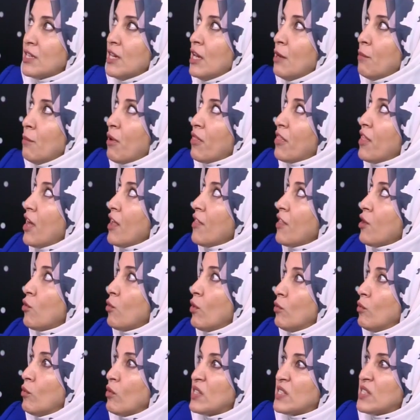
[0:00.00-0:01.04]
But the other
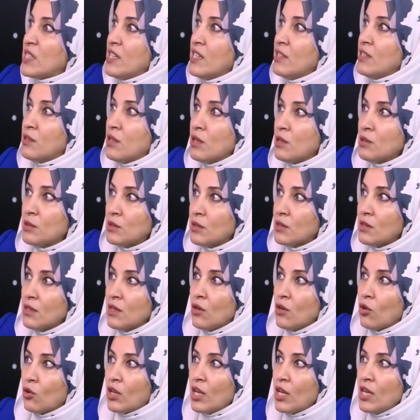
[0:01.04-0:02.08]
one with cylinders,
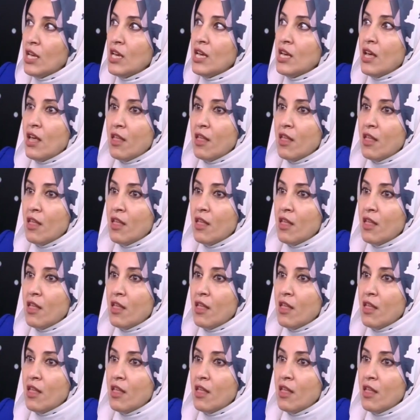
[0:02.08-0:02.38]
okay,